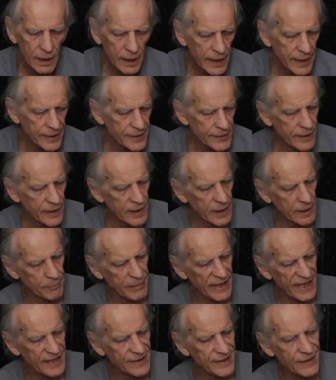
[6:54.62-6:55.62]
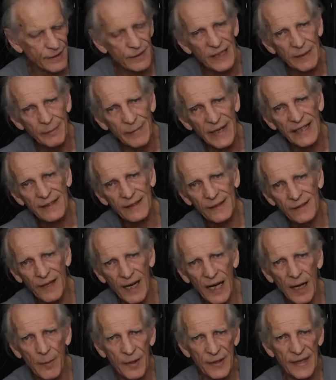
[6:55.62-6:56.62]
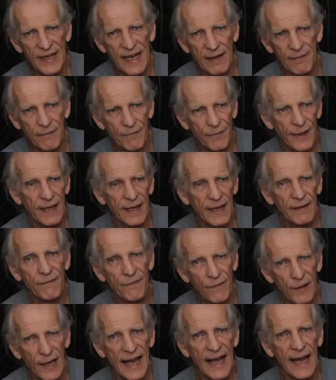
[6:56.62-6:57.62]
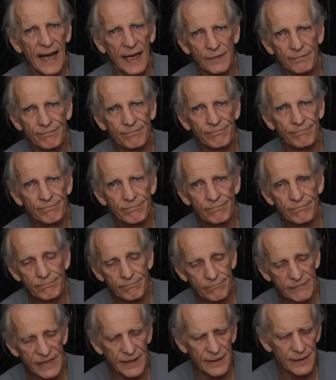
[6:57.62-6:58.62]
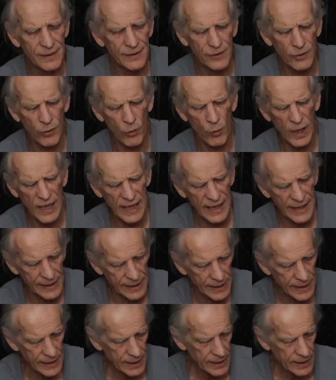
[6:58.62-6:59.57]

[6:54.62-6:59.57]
it's going to basically make the top of that fret flat because it's so wide.